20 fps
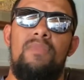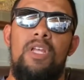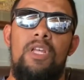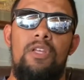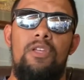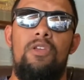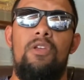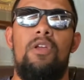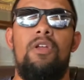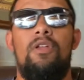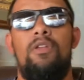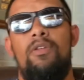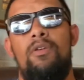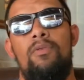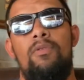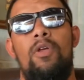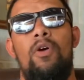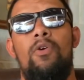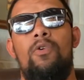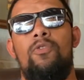You could do
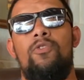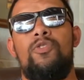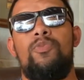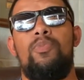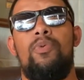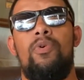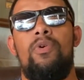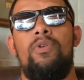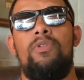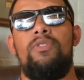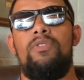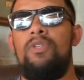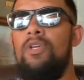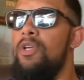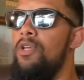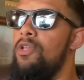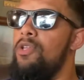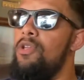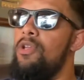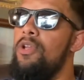local sports,
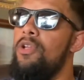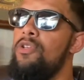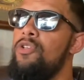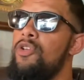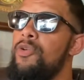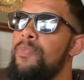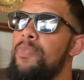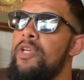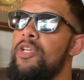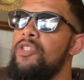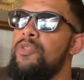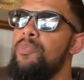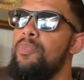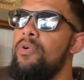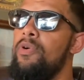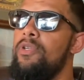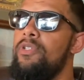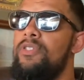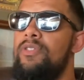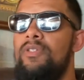you could do big
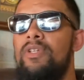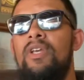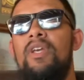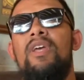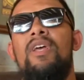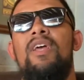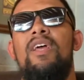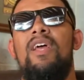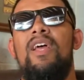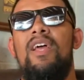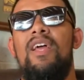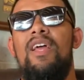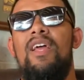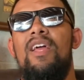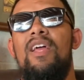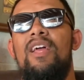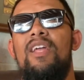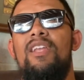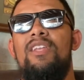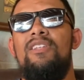sports.
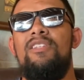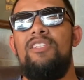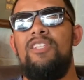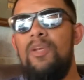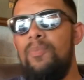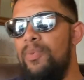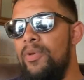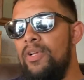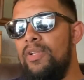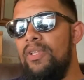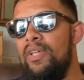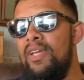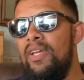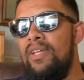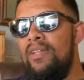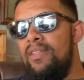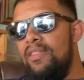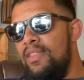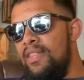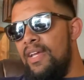
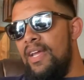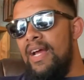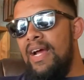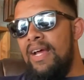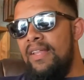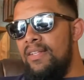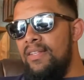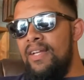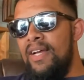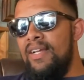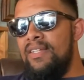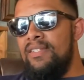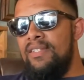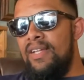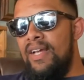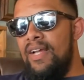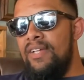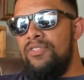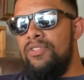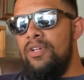Typically, the guy that likes
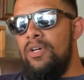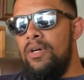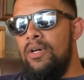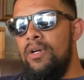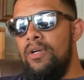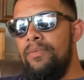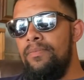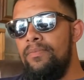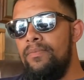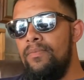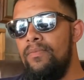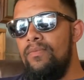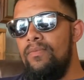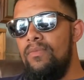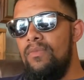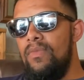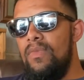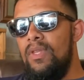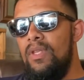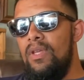NASCAR
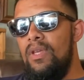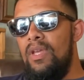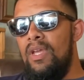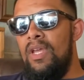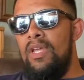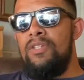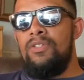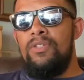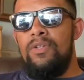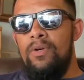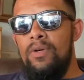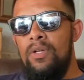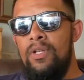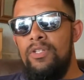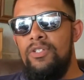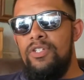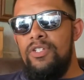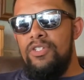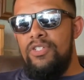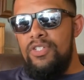is going to
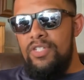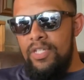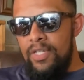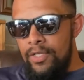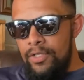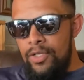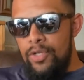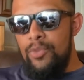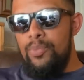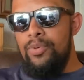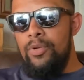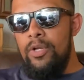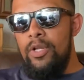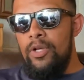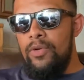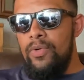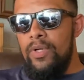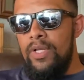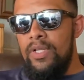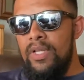just tell you pretty
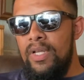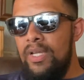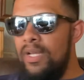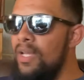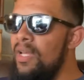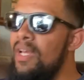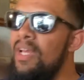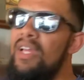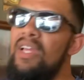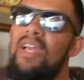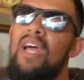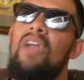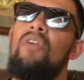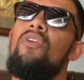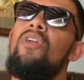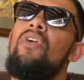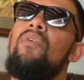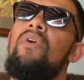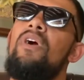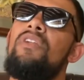quickly, I don't
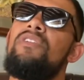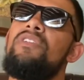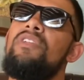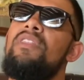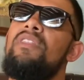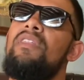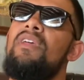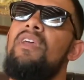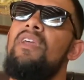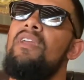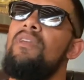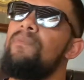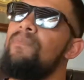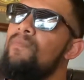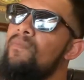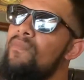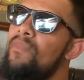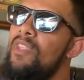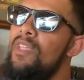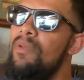really watch anything,
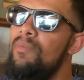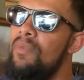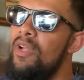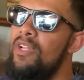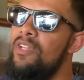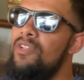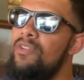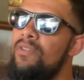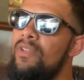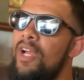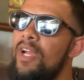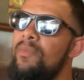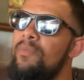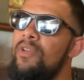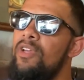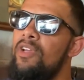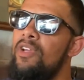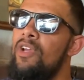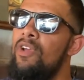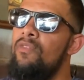but I do like me
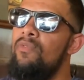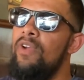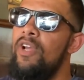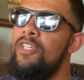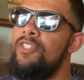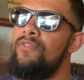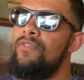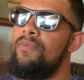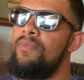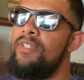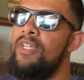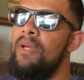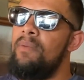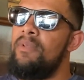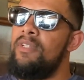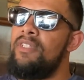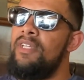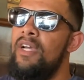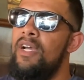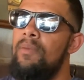a good race from time to
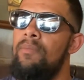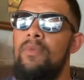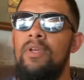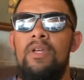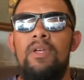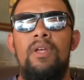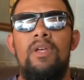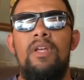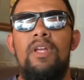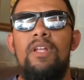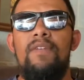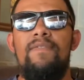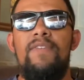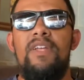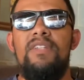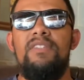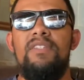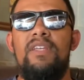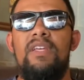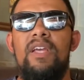time. And if
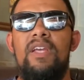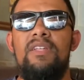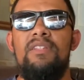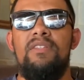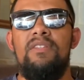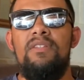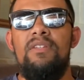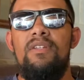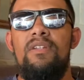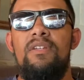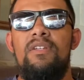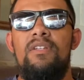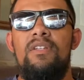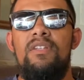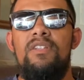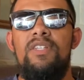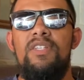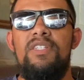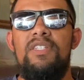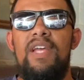that's the case,
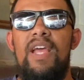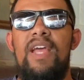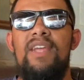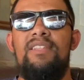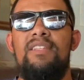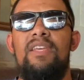just ask